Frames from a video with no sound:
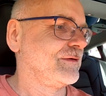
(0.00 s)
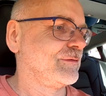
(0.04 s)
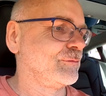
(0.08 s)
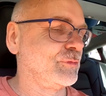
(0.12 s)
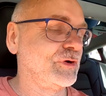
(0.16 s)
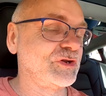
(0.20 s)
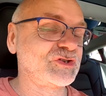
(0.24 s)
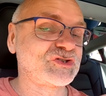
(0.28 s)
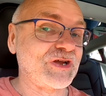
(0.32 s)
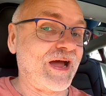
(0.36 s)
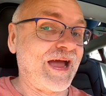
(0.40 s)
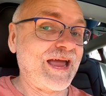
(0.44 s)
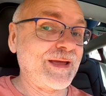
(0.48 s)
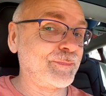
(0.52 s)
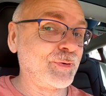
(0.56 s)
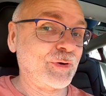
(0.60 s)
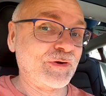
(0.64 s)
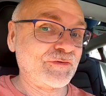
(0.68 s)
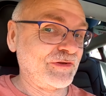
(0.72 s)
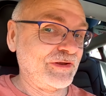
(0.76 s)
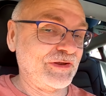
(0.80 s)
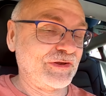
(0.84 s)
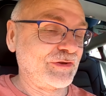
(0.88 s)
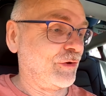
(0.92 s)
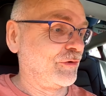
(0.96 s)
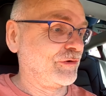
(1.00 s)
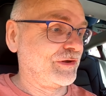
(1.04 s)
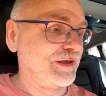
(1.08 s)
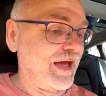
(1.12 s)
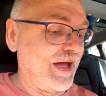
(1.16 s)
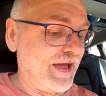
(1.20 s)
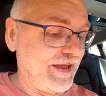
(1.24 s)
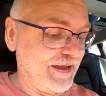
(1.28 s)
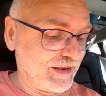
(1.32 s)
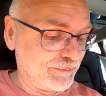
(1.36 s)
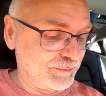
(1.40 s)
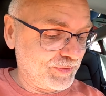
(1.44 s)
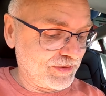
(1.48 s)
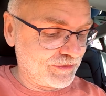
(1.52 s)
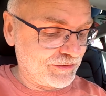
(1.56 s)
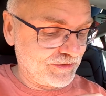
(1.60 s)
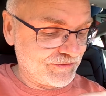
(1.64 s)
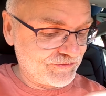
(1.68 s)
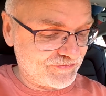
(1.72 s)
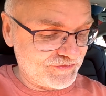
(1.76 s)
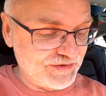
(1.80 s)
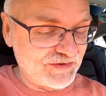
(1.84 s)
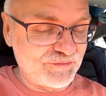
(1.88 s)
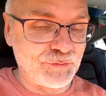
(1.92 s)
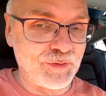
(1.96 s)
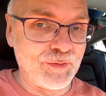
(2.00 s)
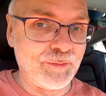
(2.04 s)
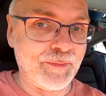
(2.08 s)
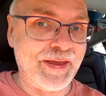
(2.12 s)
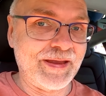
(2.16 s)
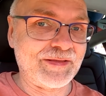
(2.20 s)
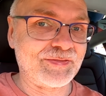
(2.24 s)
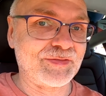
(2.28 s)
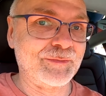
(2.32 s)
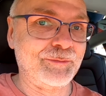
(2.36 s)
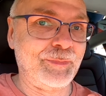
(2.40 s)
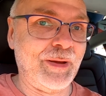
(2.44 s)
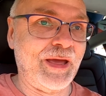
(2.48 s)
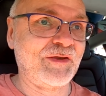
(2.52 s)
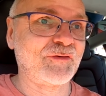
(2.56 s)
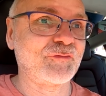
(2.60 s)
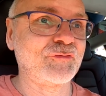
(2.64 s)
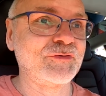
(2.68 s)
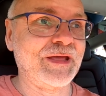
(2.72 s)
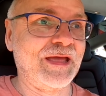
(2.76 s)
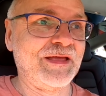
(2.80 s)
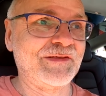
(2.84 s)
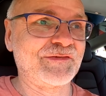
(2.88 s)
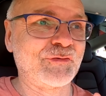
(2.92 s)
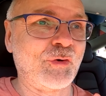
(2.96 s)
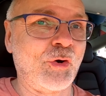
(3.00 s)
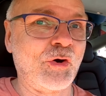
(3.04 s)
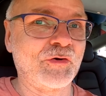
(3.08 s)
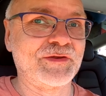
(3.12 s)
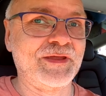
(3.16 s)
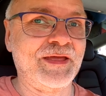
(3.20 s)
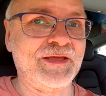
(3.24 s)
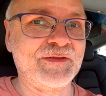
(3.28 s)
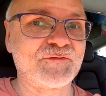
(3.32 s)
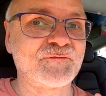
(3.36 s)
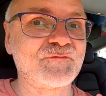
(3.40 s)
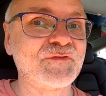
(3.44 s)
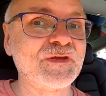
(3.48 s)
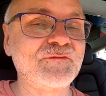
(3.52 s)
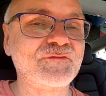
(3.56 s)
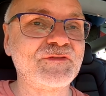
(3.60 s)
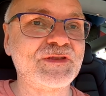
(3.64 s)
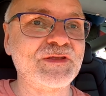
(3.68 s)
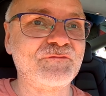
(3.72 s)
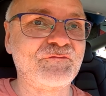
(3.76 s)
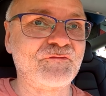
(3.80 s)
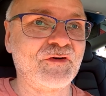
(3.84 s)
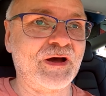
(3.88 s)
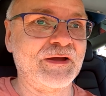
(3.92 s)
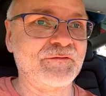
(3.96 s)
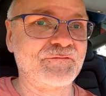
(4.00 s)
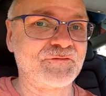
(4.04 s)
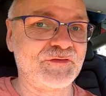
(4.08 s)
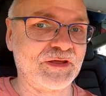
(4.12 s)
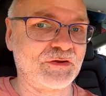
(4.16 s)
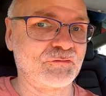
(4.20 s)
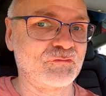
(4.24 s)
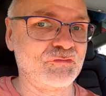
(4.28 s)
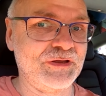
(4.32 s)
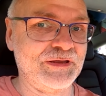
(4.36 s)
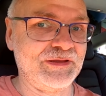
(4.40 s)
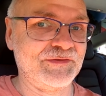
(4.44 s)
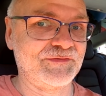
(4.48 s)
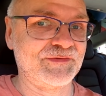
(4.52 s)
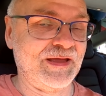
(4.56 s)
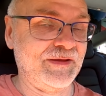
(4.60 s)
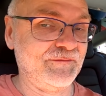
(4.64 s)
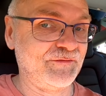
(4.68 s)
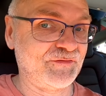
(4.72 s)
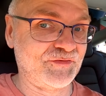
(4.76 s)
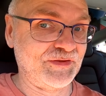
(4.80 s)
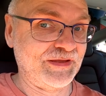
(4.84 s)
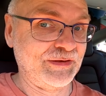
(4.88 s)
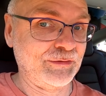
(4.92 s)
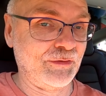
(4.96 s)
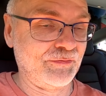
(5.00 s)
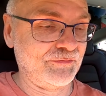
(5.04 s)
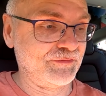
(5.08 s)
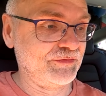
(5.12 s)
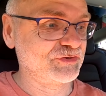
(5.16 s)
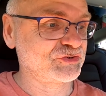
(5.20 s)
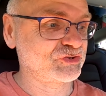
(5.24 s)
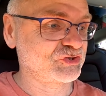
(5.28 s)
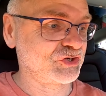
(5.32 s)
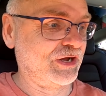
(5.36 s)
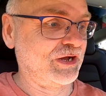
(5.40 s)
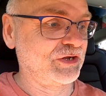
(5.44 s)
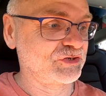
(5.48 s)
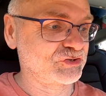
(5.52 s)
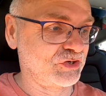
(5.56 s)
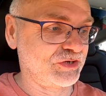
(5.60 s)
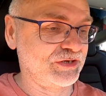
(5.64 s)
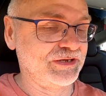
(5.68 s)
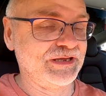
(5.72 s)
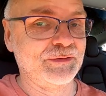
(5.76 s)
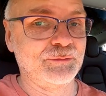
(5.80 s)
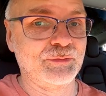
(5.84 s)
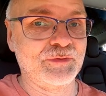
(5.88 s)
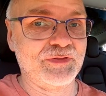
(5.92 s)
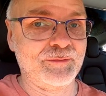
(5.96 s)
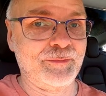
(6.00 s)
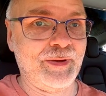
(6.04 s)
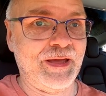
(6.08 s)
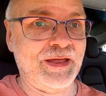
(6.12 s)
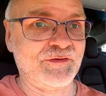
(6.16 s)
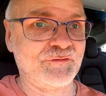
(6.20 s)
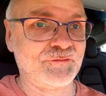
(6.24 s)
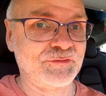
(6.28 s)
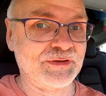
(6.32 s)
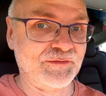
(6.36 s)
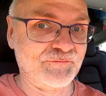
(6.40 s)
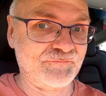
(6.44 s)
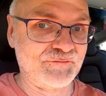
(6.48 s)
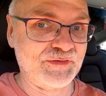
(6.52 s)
which I personally don't like, because this will make the battery as hot as 55 degrees. I've seen on this charger here with a battery, a